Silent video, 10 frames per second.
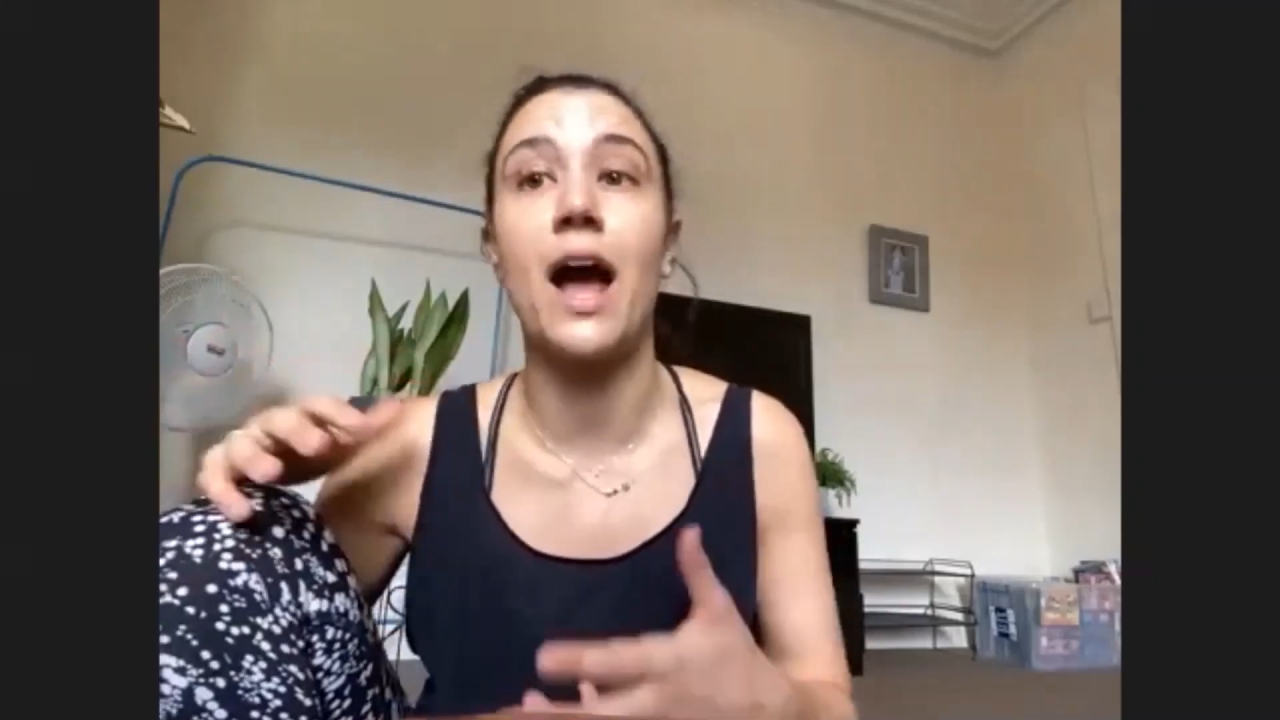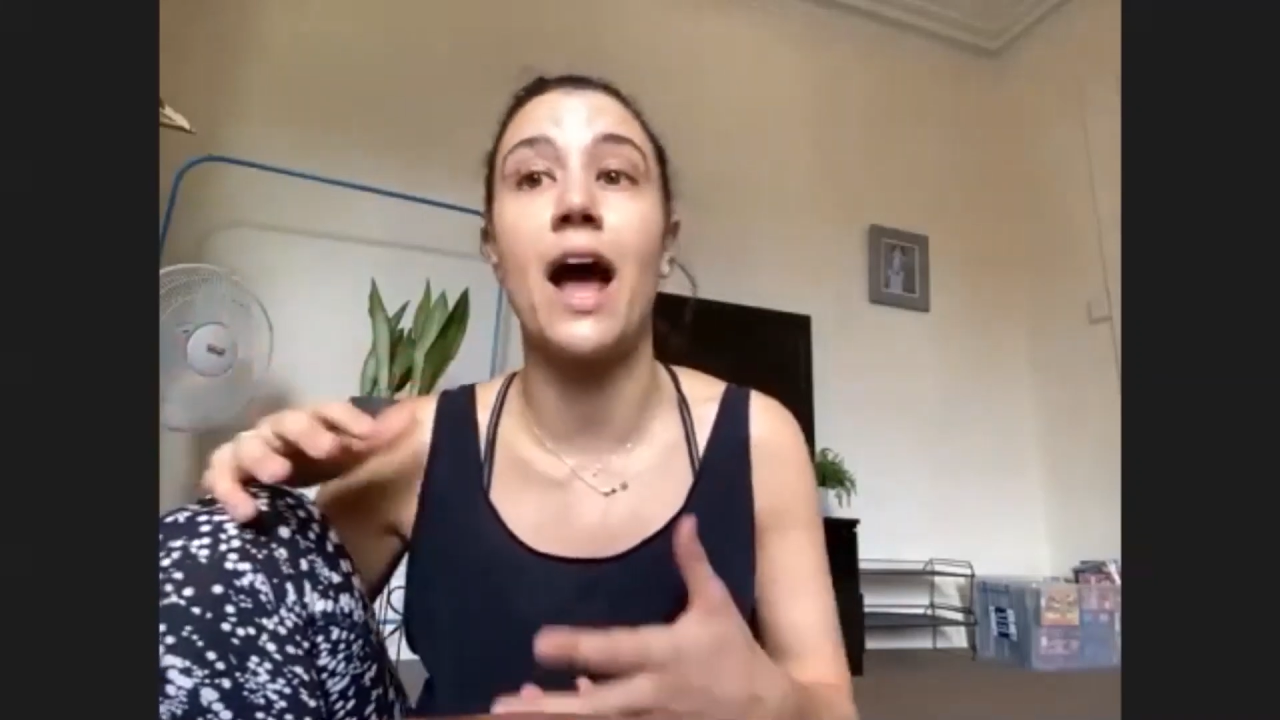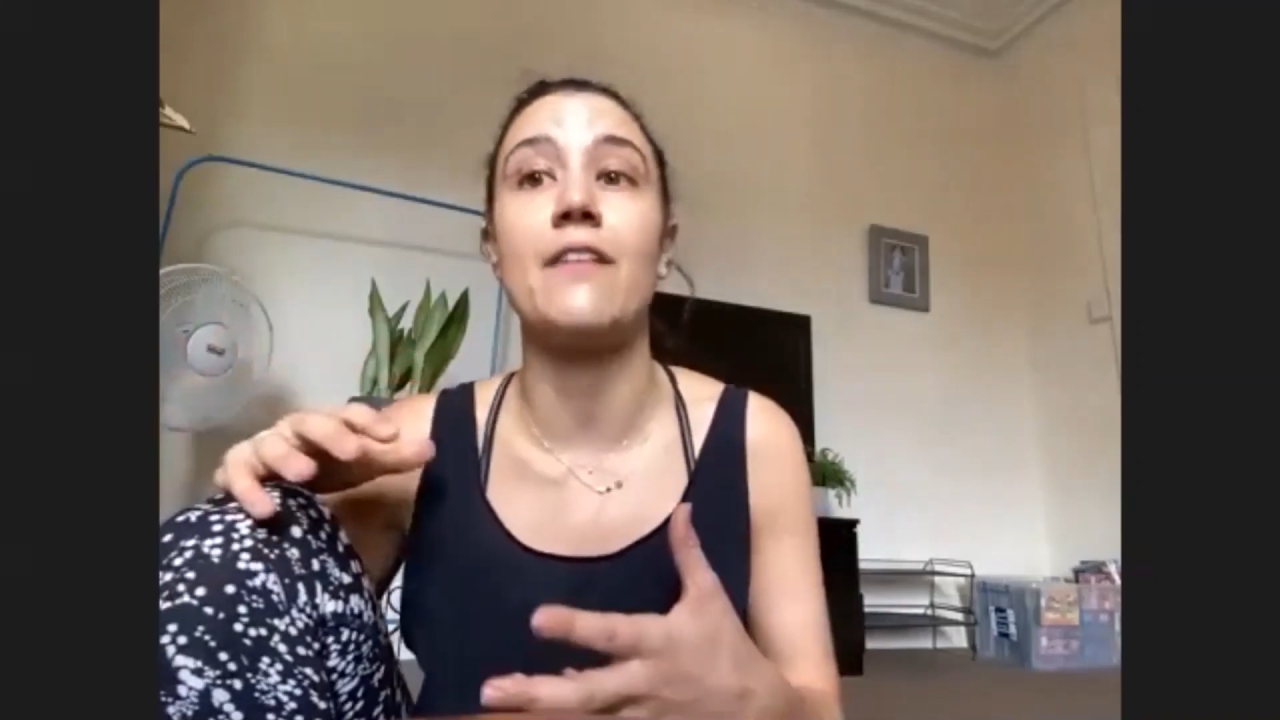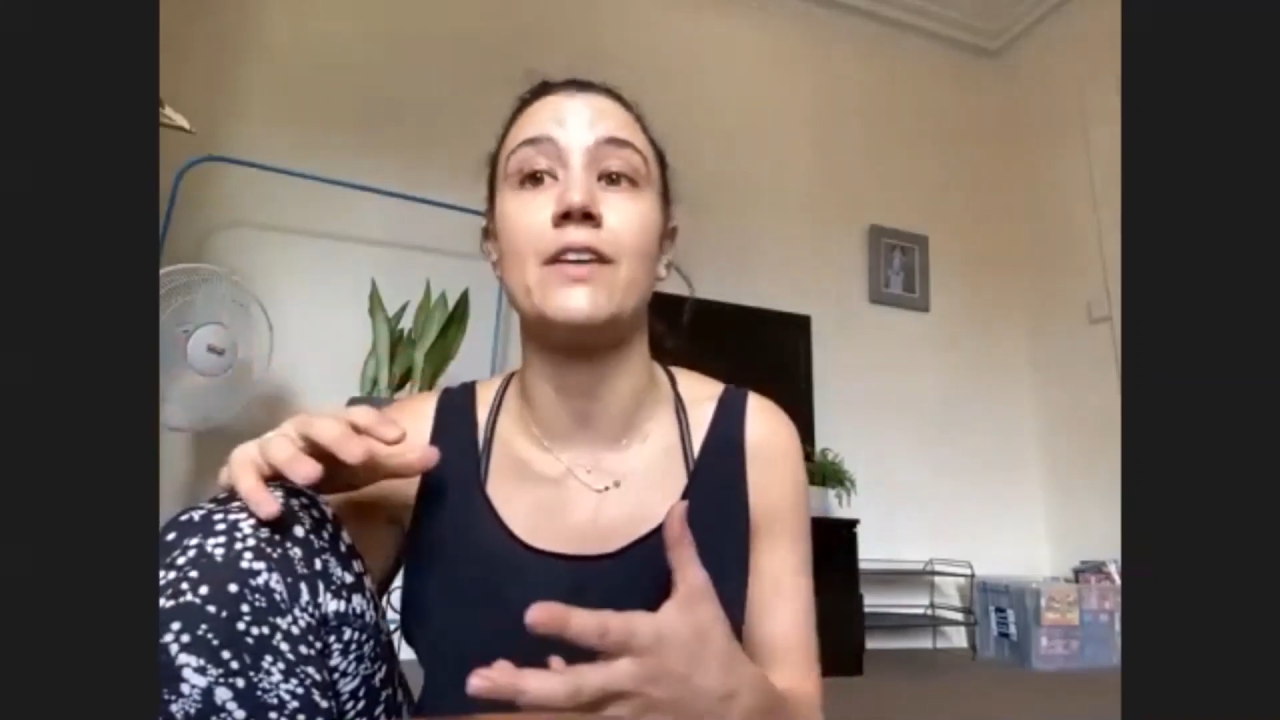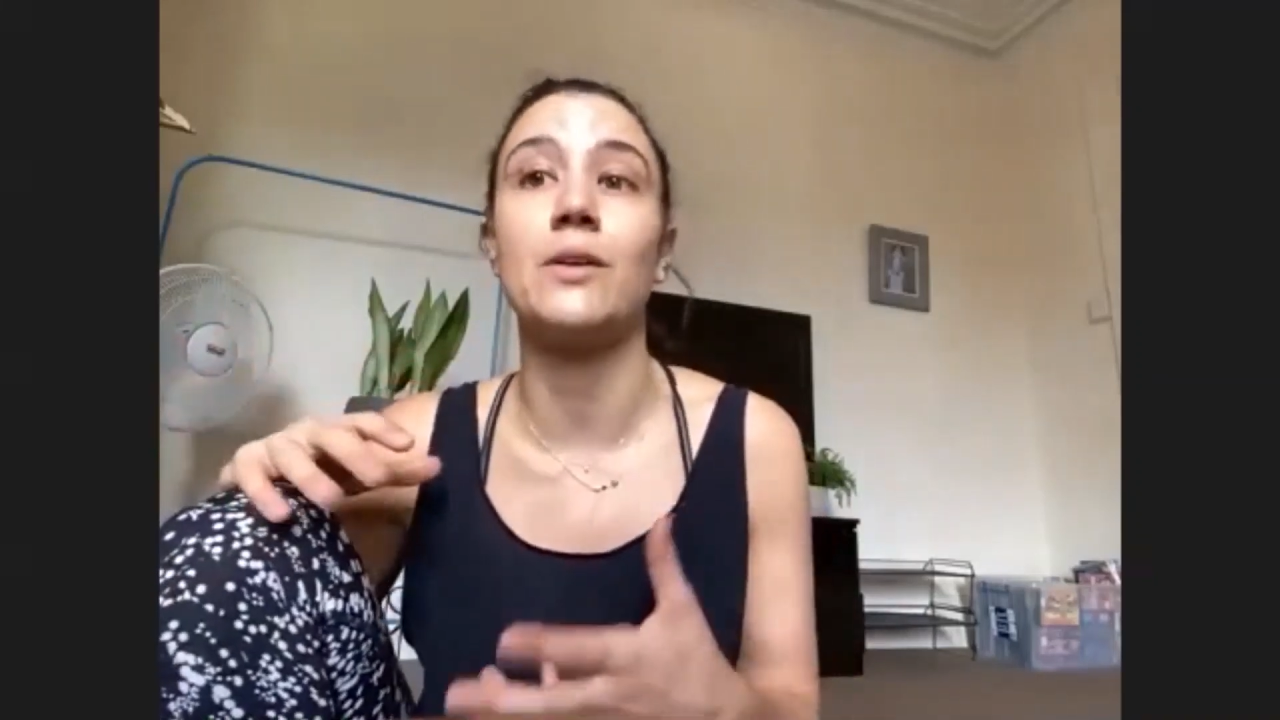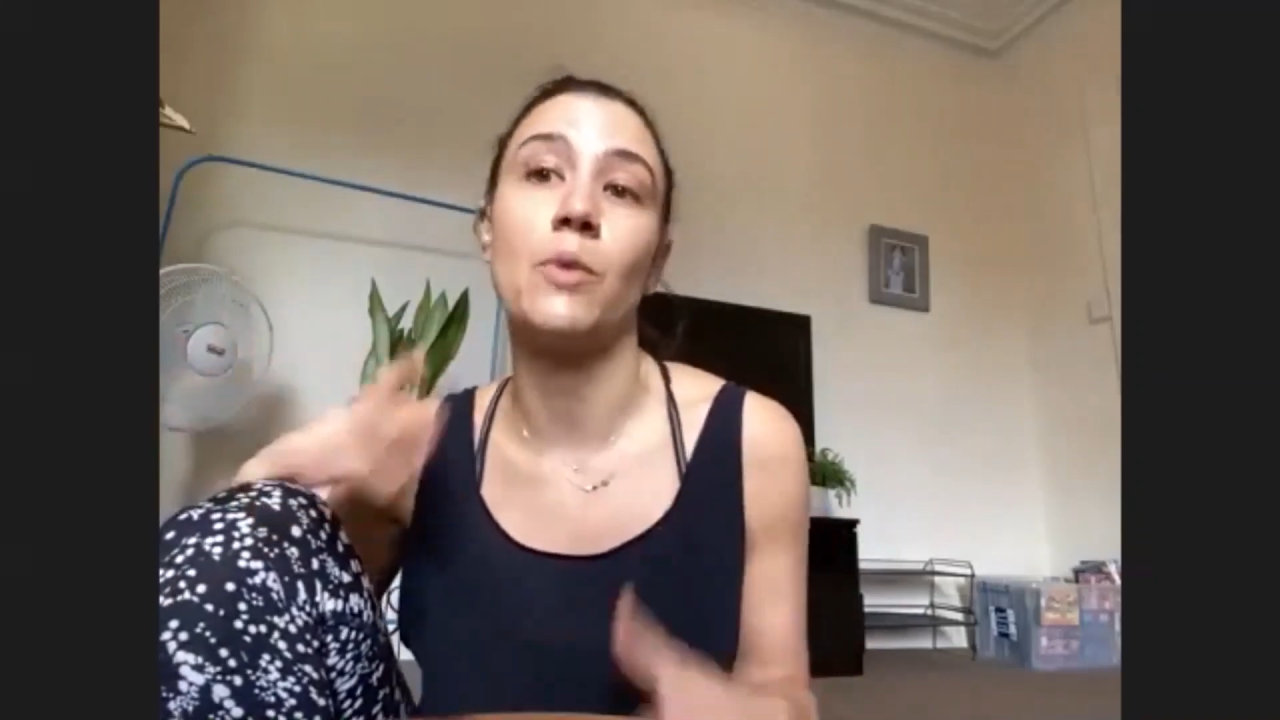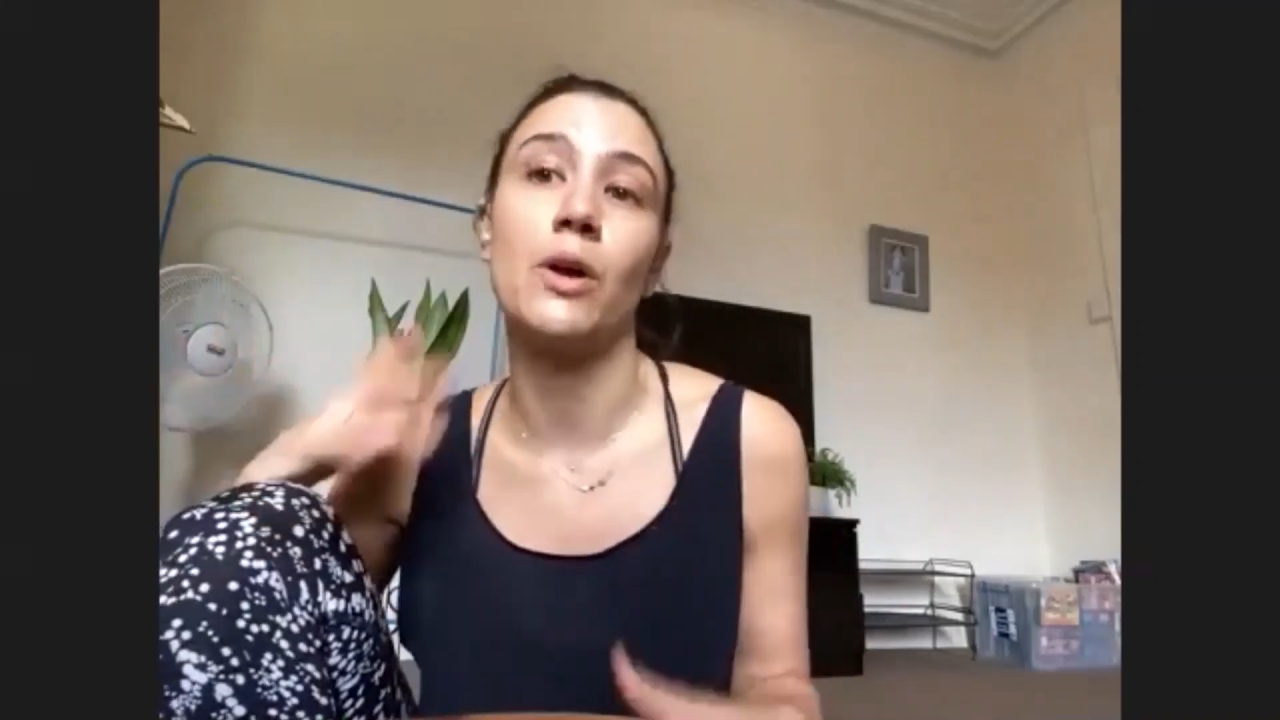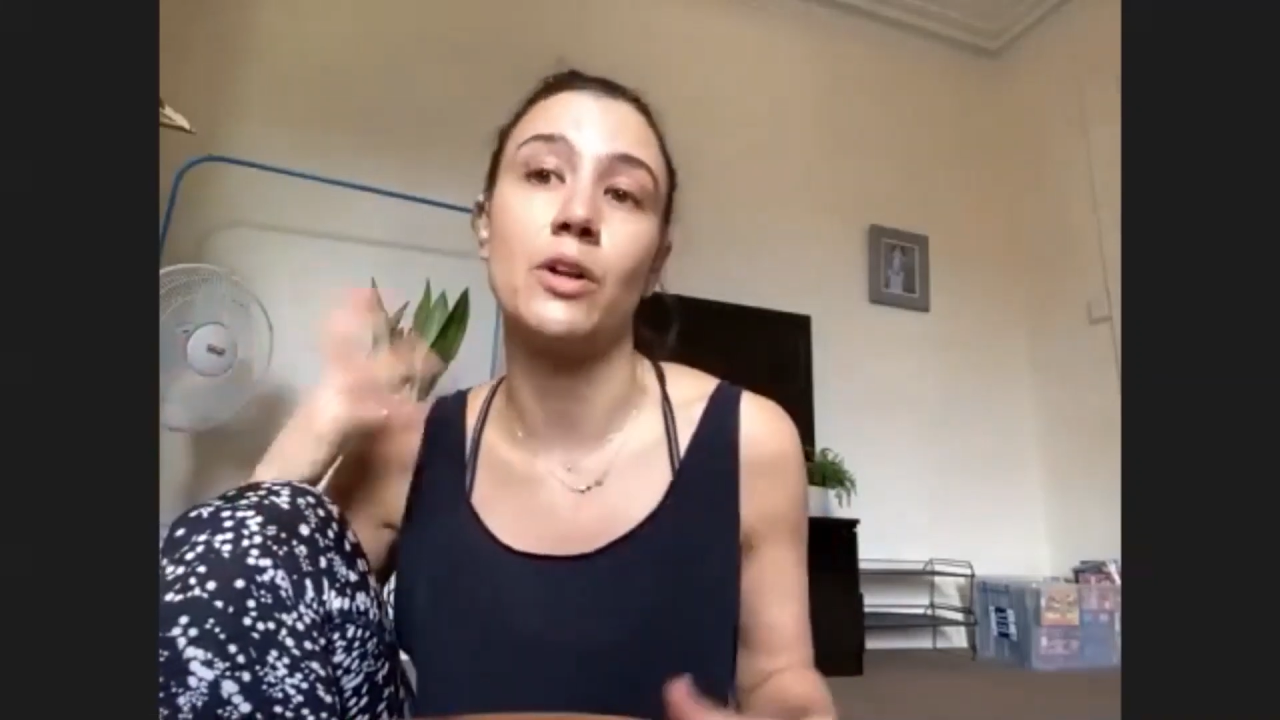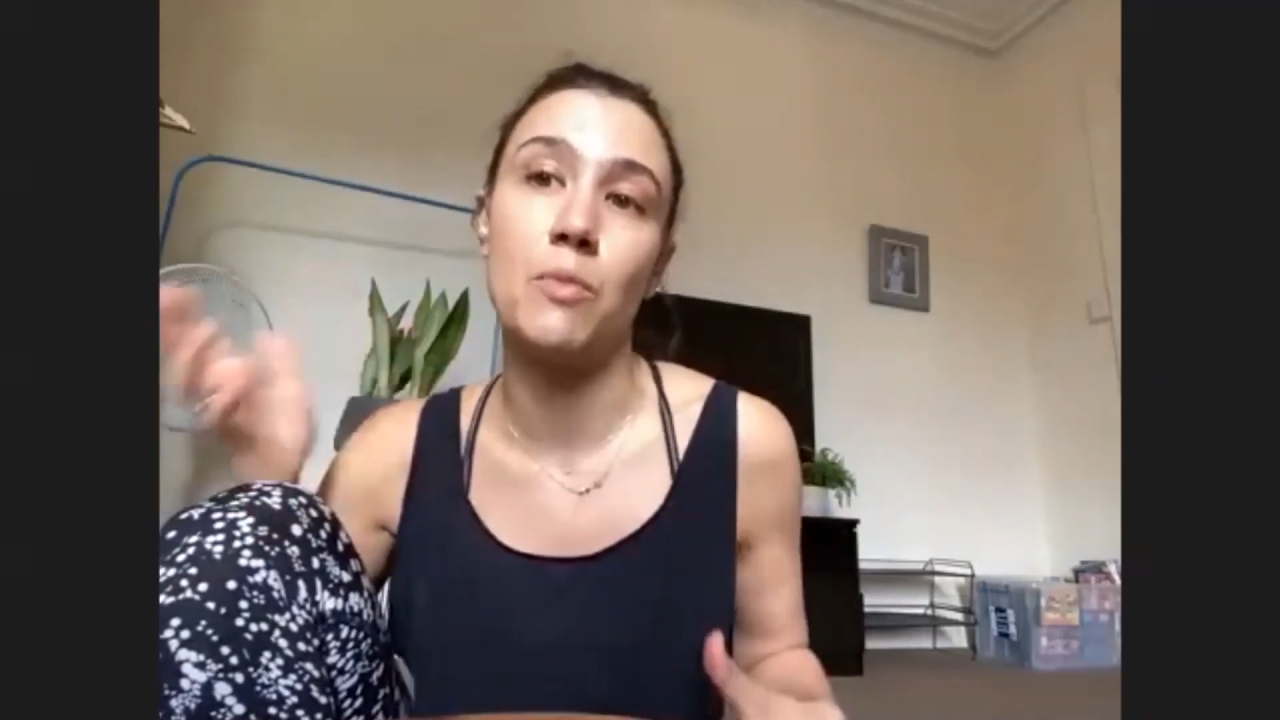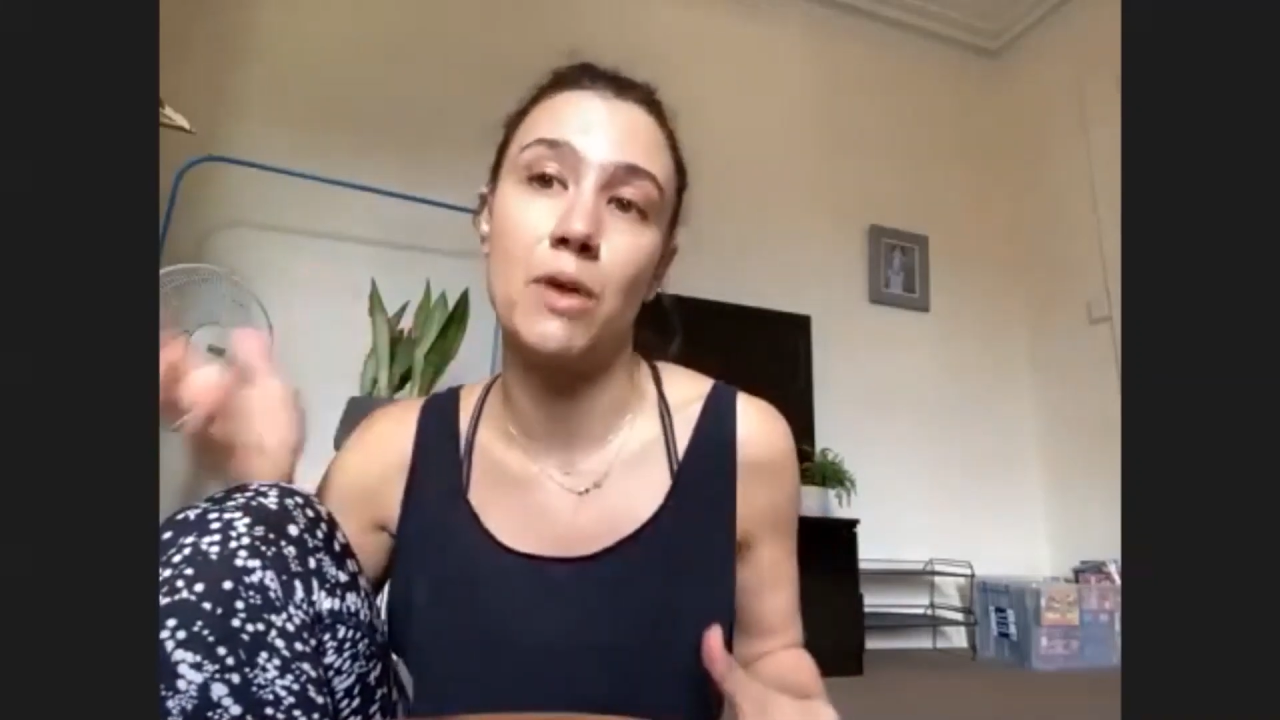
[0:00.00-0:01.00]
having
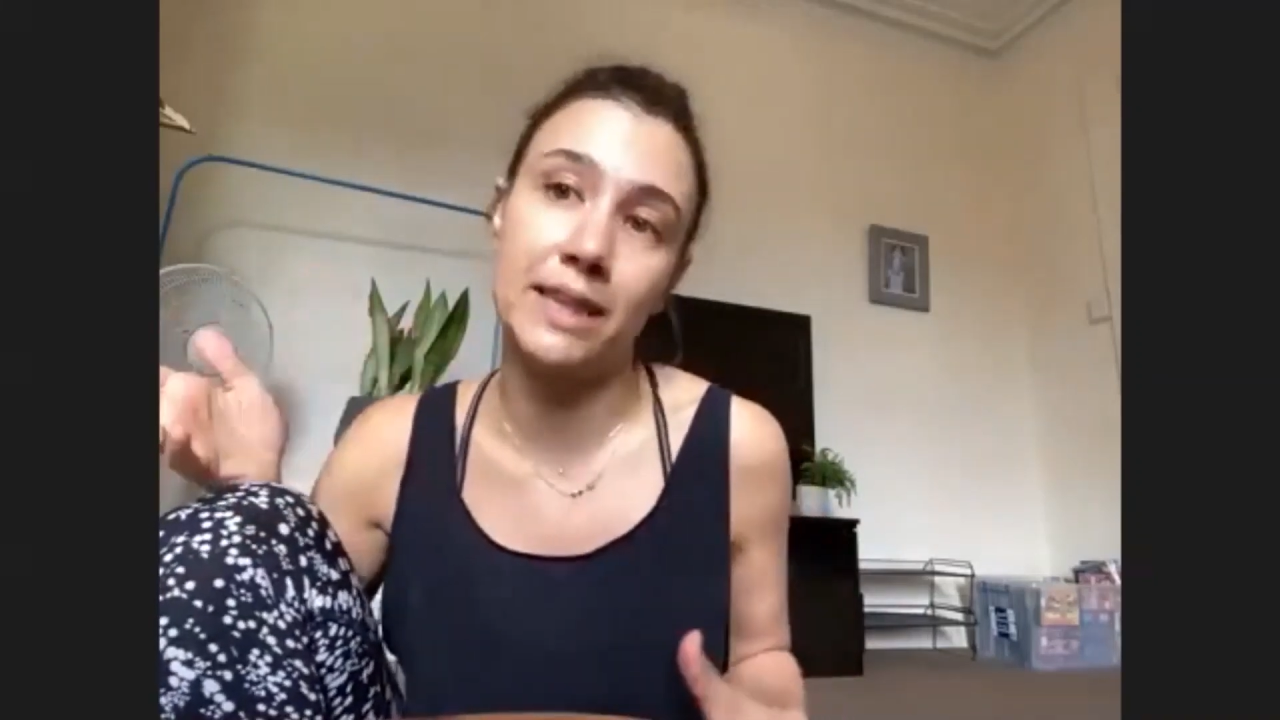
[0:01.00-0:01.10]
one-on-one